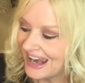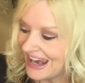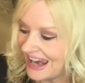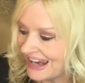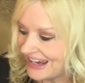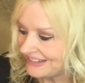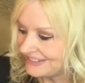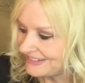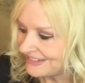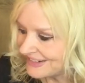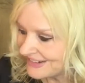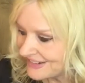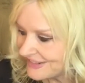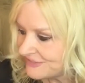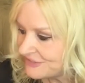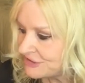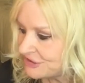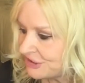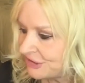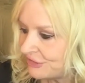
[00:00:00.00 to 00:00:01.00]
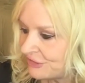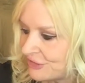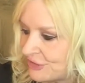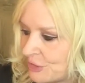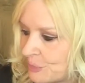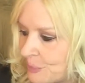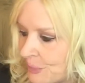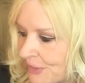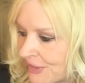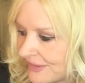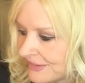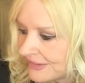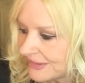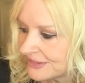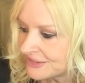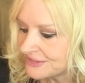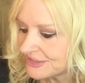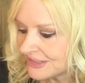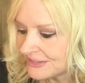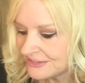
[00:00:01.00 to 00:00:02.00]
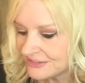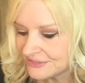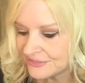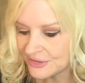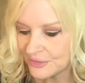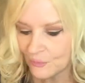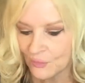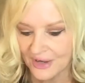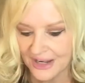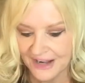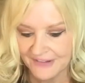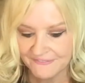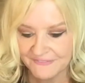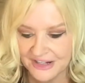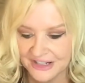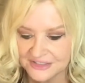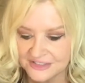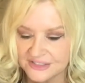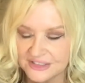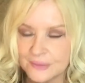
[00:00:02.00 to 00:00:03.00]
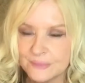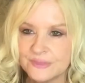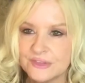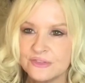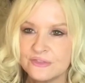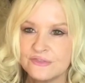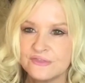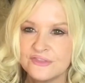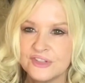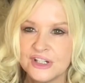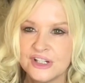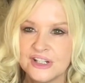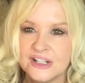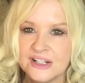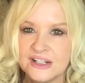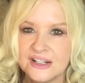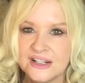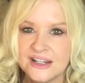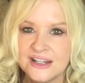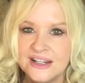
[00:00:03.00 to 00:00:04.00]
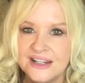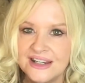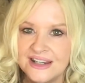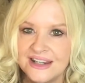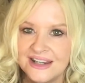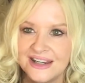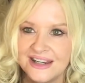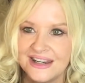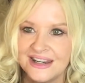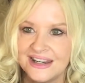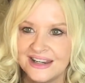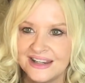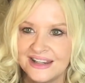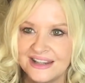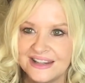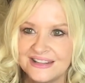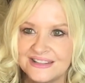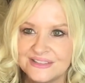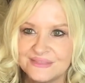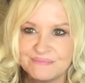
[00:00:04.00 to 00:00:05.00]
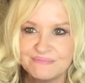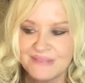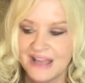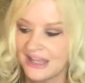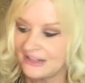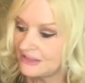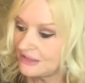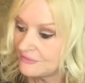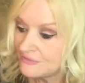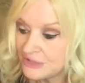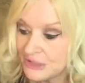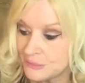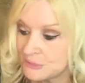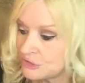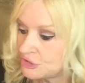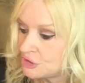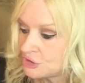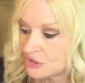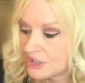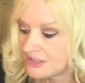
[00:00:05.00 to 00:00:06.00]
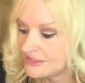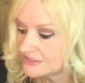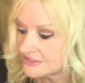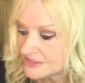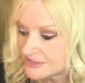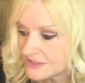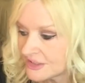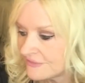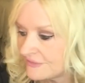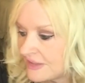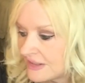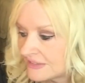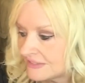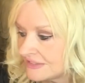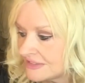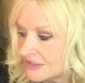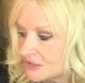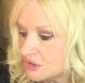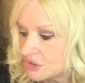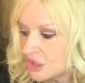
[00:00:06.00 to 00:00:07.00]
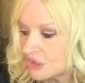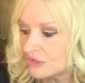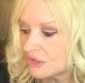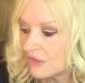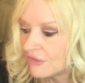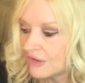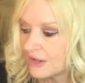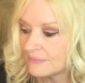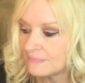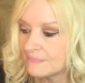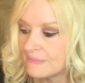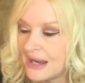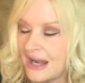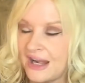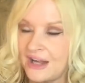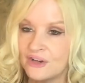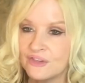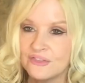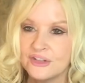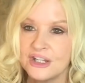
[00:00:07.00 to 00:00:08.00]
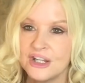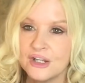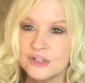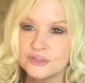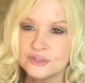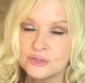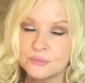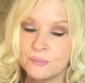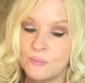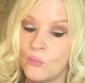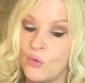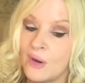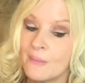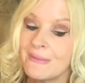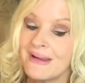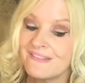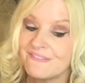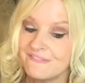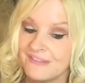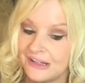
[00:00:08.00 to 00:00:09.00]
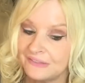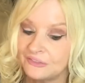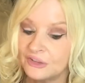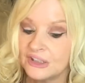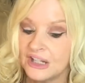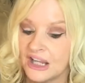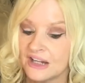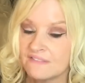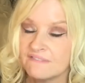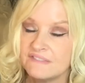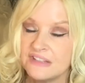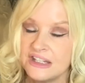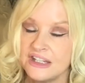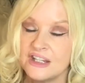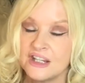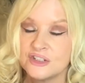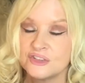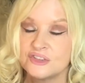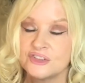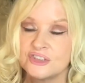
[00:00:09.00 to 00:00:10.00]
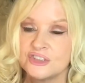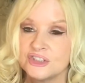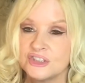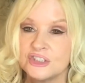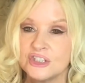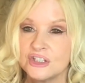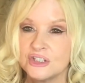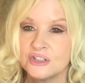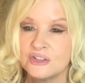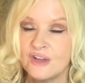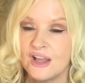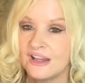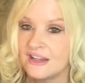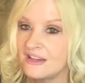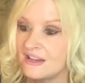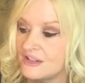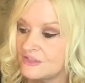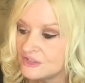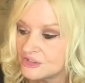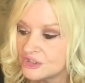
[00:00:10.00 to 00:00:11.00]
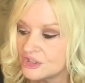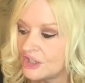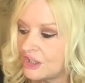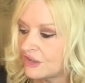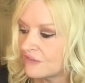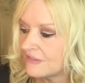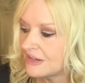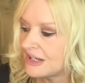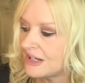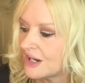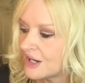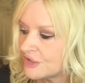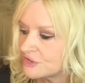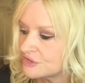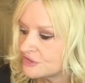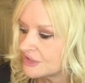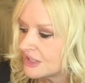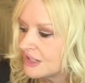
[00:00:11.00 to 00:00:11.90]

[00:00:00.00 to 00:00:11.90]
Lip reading: I love sharing new products. I love it when I find something fun, and I love demonstrating stuff like this. Y'all know my hair videos are one of my favorite kind of videos to do. I love to do hair videos.